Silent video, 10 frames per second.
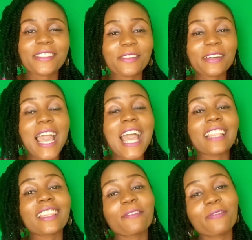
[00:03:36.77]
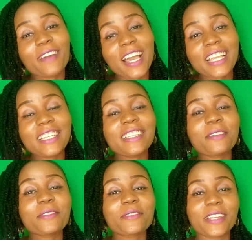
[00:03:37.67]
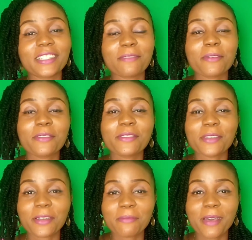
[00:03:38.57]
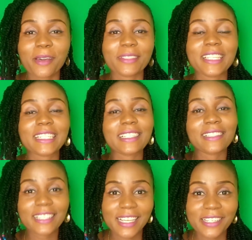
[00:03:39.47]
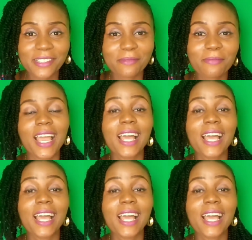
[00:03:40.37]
so the final trait i'm going to talk about is leadership